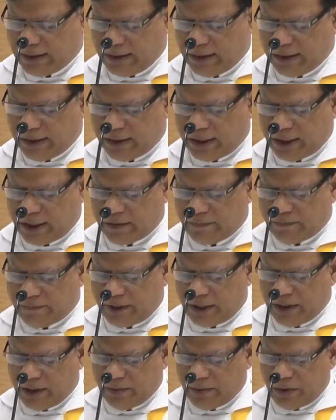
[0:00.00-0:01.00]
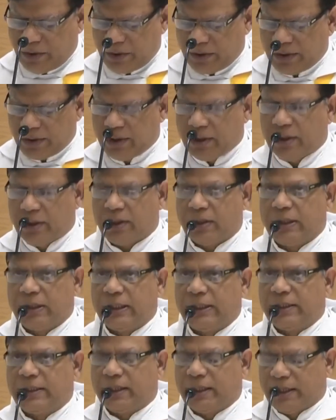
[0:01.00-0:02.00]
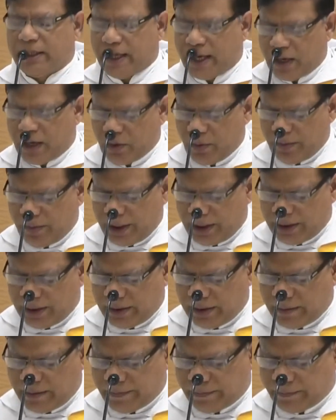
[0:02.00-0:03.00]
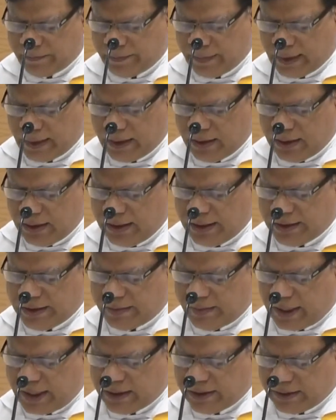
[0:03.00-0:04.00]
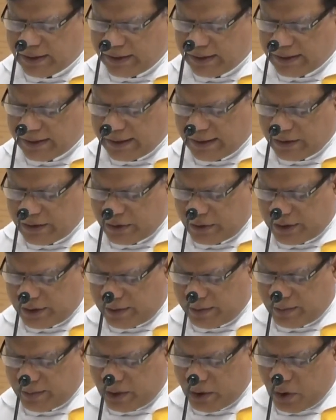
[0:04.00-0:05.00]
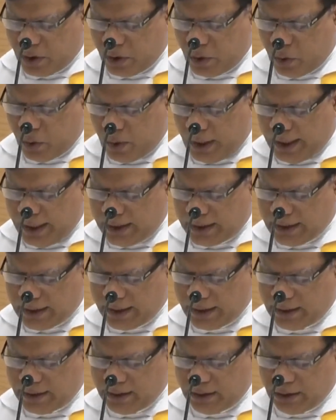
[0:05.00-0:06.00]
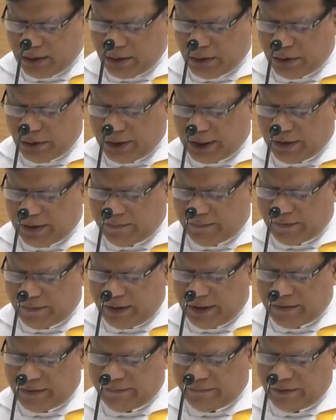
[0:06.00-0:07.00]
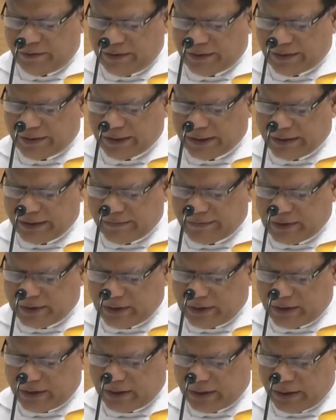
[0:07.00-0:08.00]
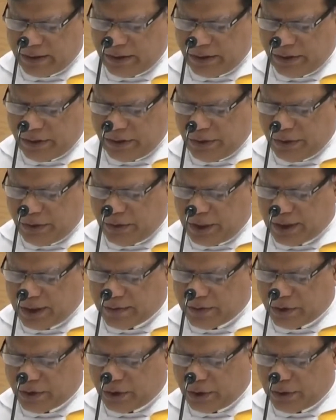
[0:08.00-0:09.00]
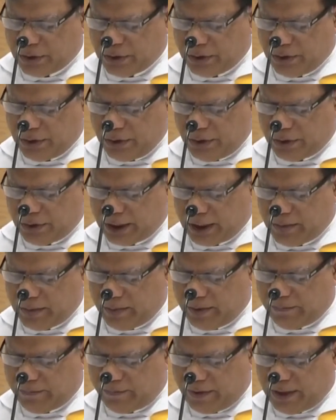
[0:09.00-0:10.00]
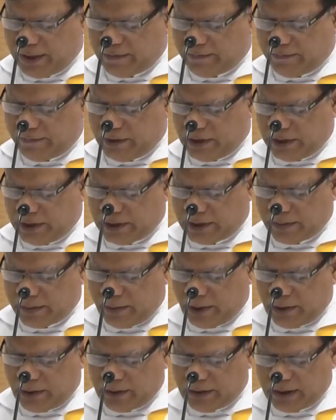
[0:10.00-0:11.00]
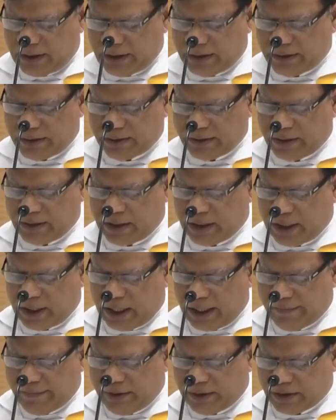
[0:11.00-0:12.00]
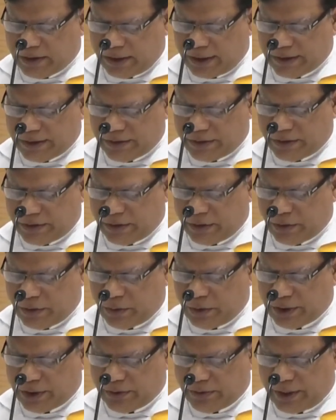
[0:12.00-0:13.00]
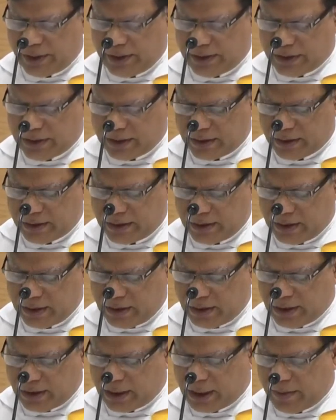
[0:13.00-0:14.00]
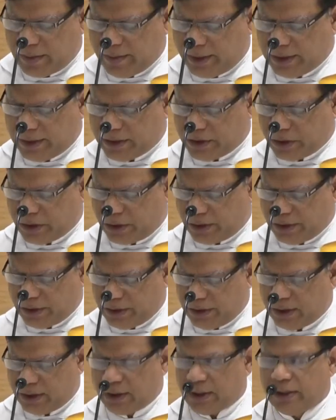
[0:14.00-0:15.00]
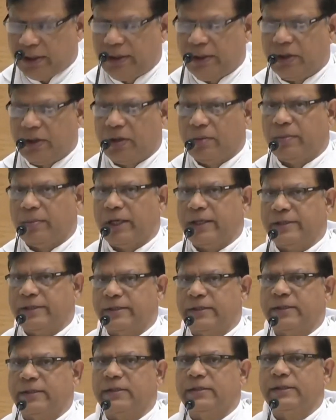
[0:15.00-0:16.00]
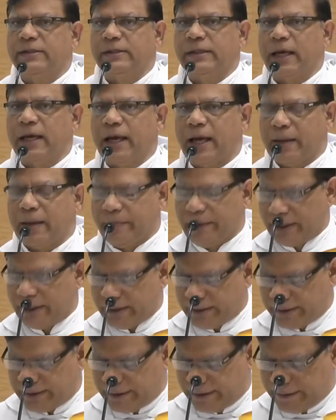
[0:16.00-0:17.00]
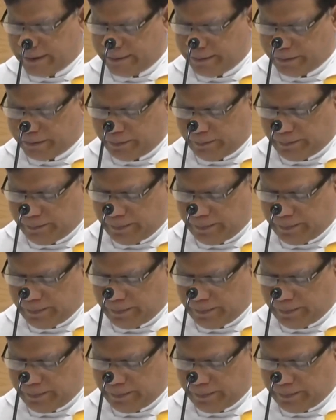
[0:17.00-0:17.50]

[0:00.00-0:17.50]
Here are 5 more that I have made. His master said to him, well done, good and faithful servant. You have shown you can be faithful in small things. I will trust you with greater. Come and join in your master's happiness.